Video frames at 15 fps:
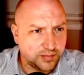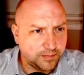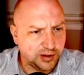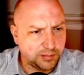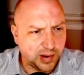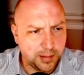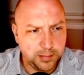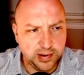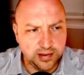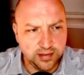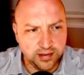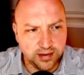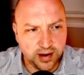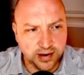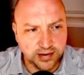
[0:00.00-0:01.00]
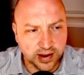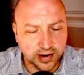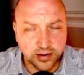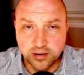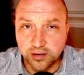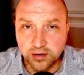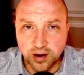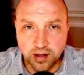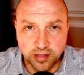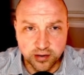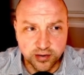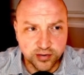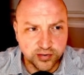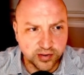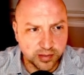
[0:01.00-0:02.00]
These might be identical
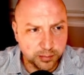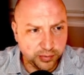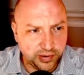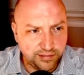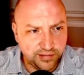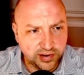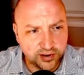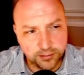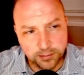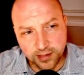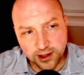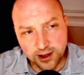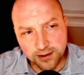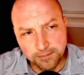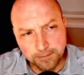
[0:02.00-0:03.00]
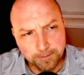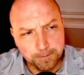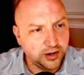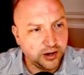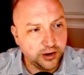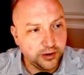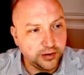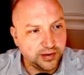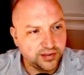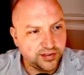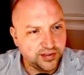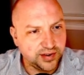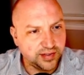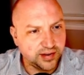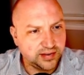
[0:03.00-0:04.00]
colors to the previous plot. And here you can
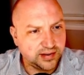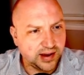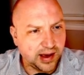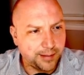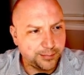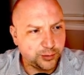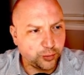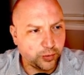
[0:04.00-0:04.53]
see the top